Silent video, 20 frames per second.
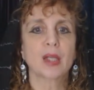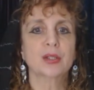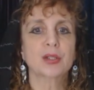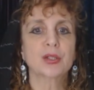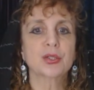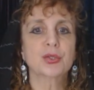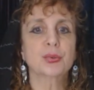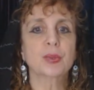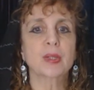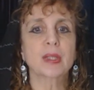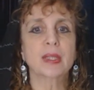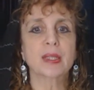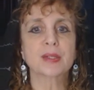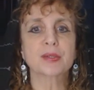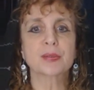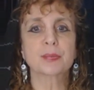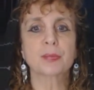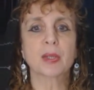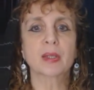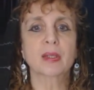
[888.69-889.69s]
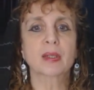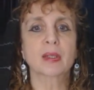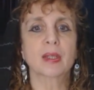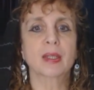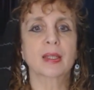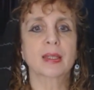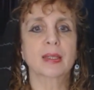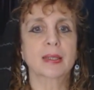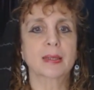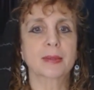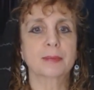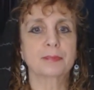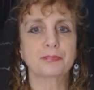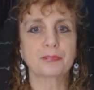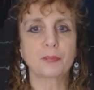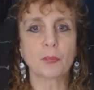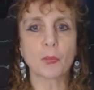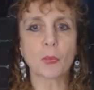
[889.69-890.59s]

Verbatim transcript: Tishri is month uh,